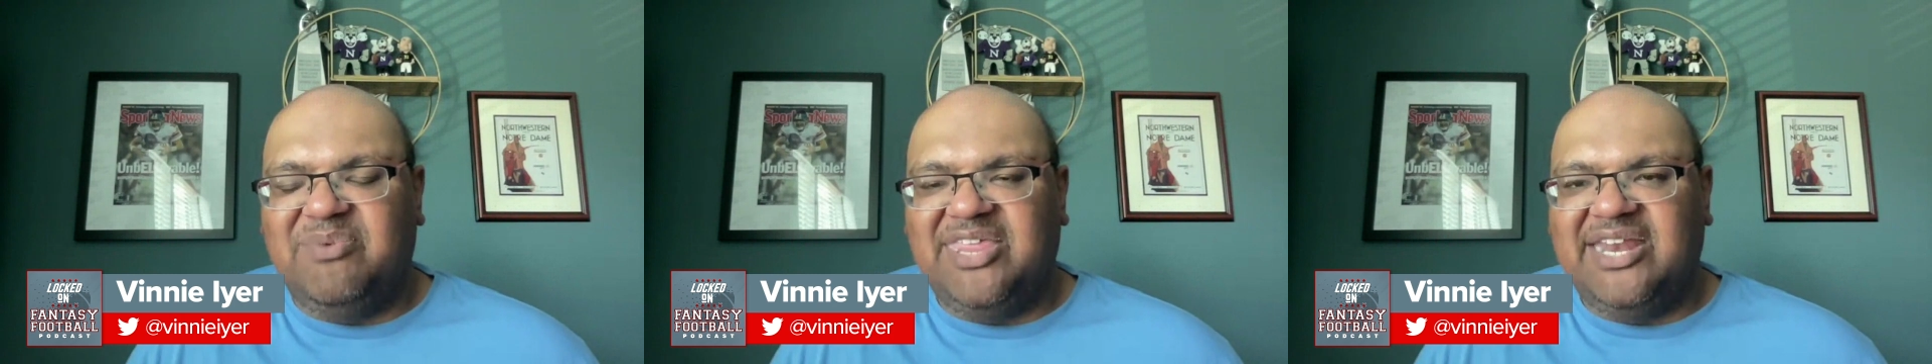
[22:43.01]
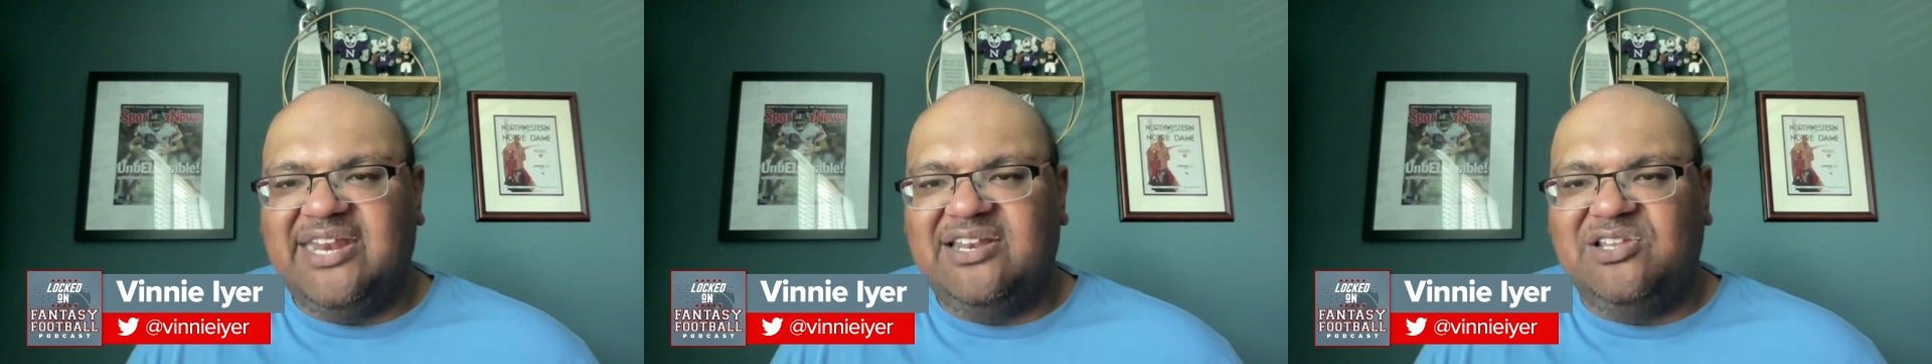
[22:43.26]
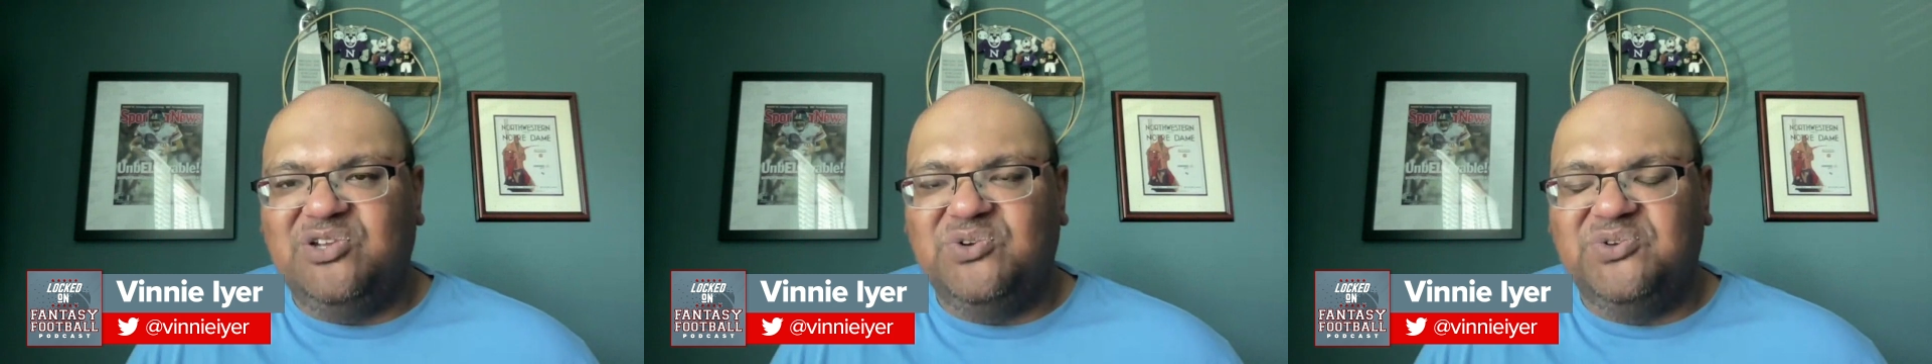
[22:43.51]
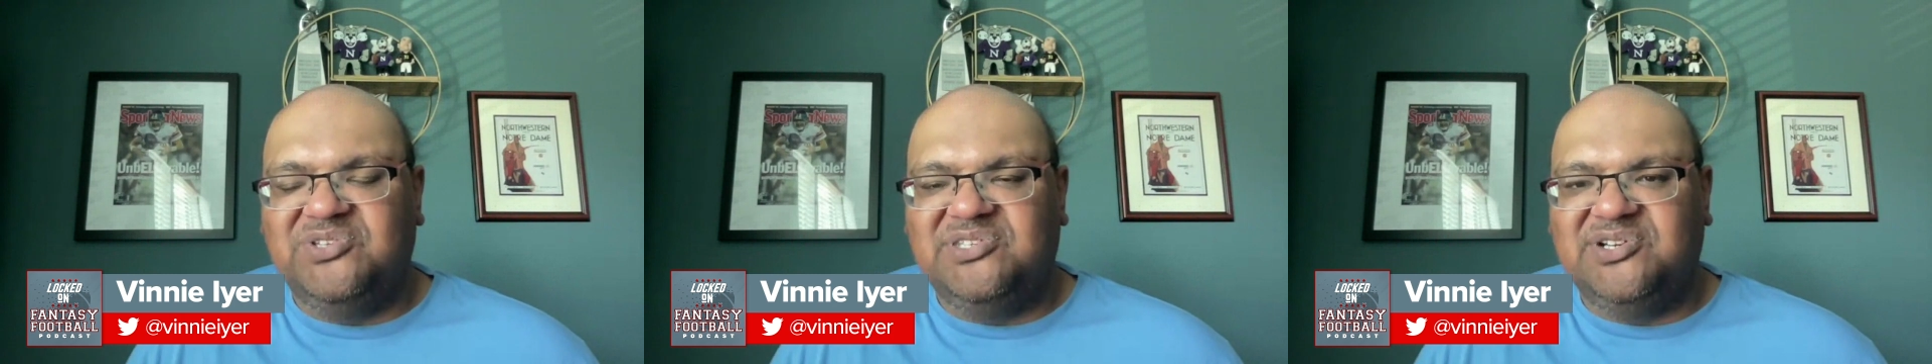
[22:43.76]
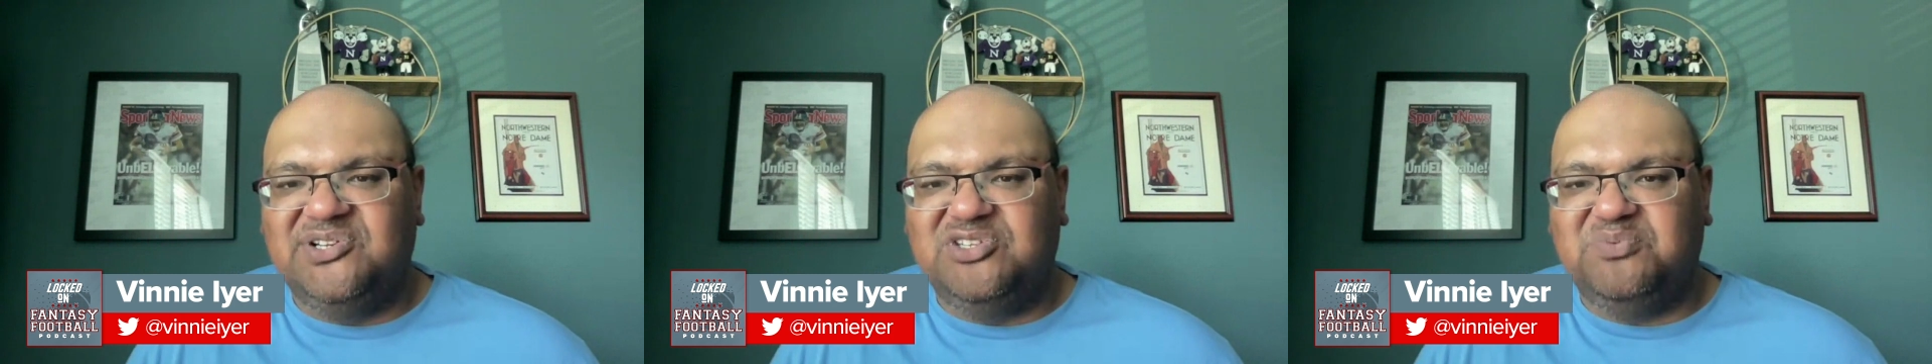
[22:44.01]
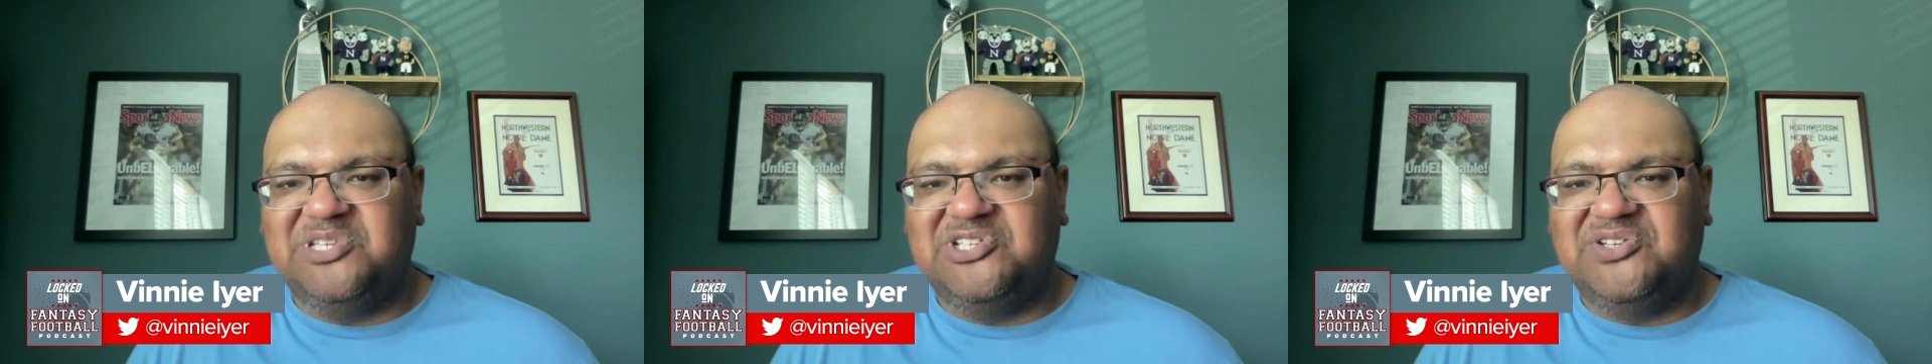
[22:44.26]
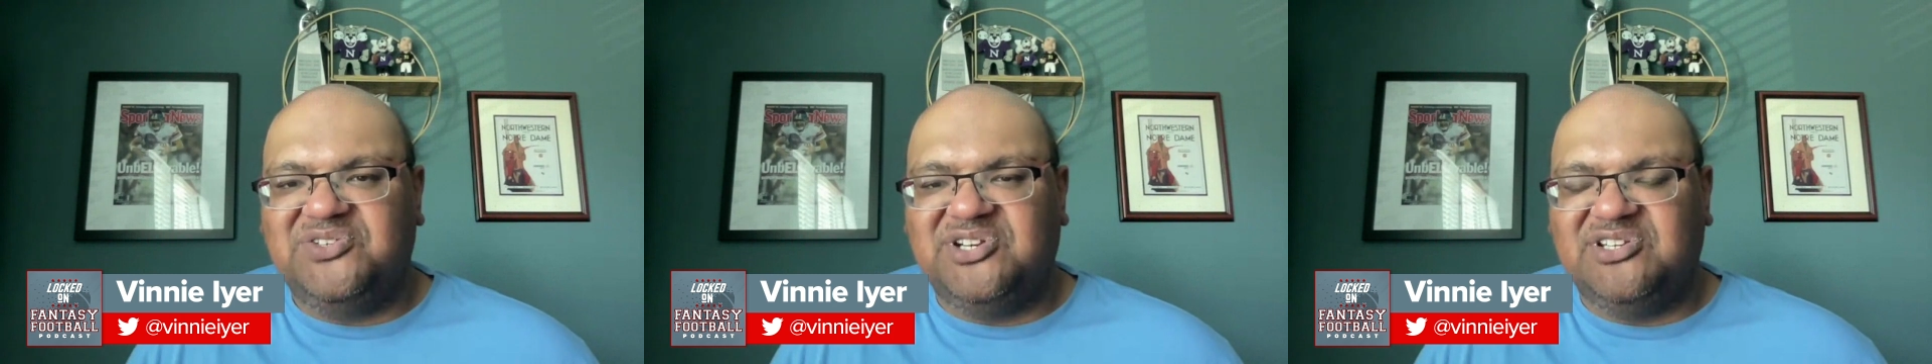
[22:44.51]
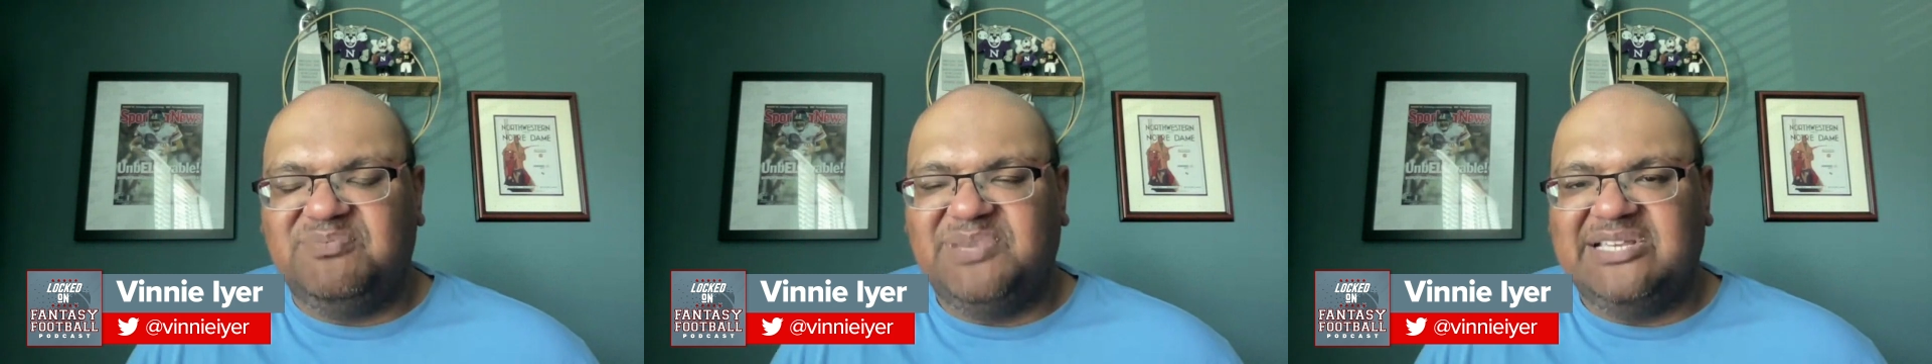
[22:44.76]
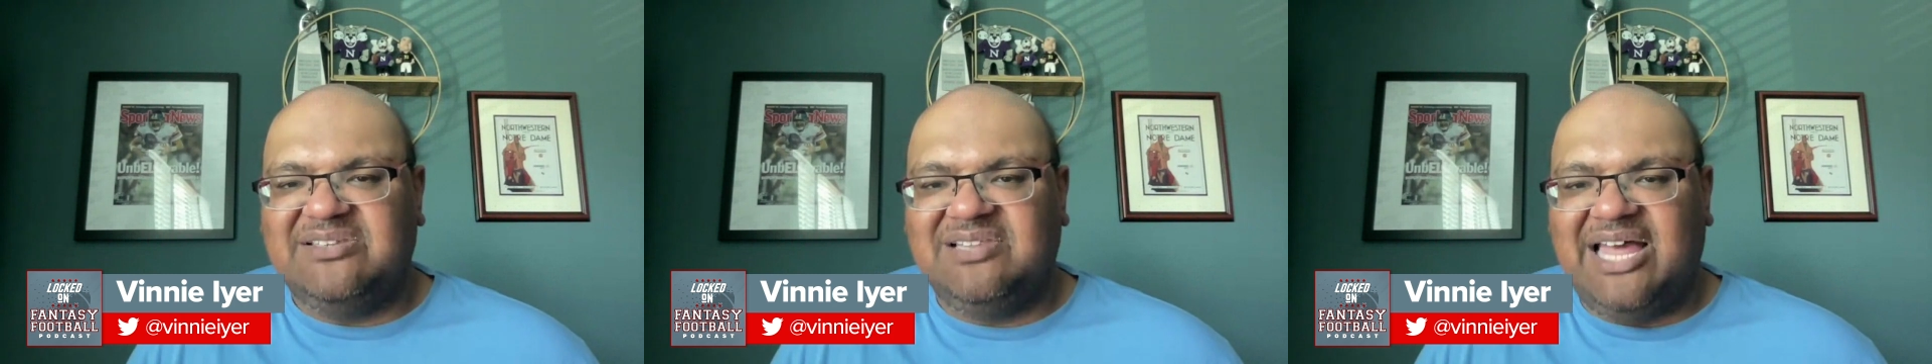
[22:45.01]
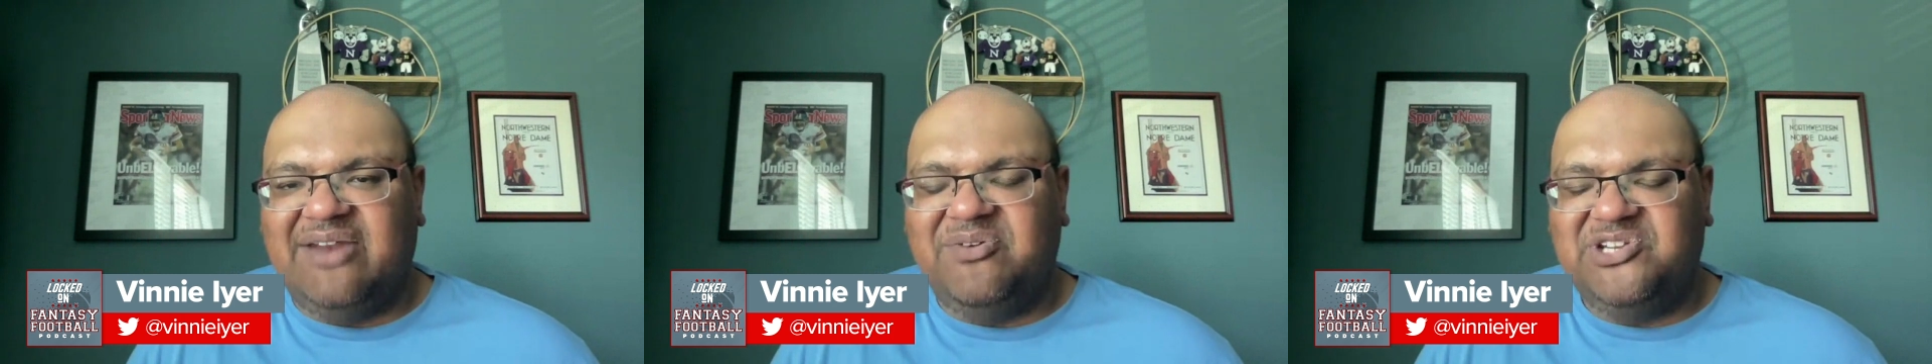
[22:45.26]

but they did lose Juju Smith-Schuster as a big slot.